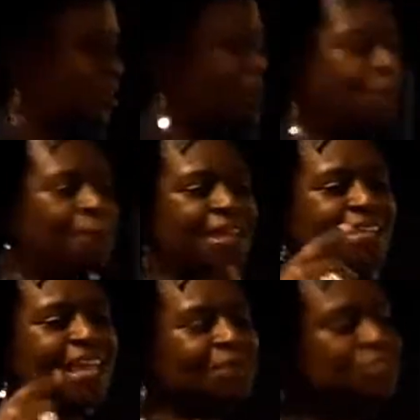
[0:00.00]
But
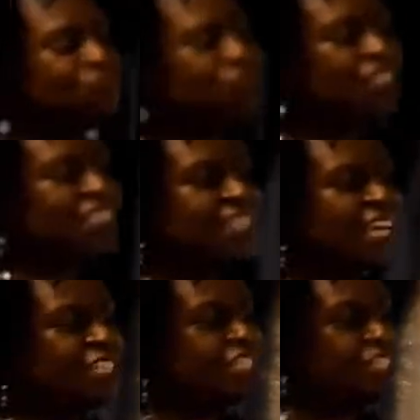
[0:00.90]
Pete came to the
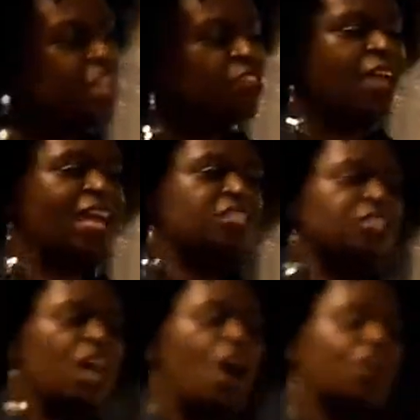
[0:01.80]
realization that as
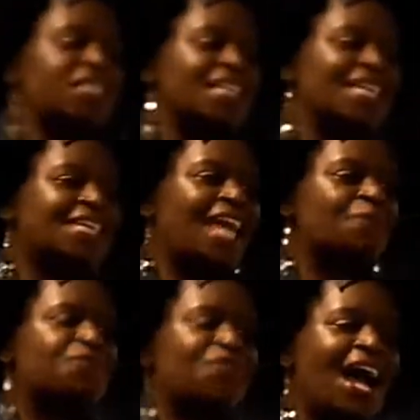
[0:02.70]
long as he
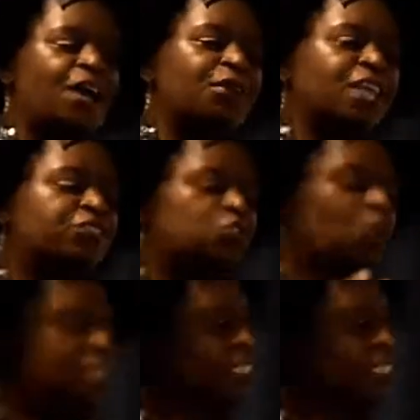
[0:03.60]
kept following and doing the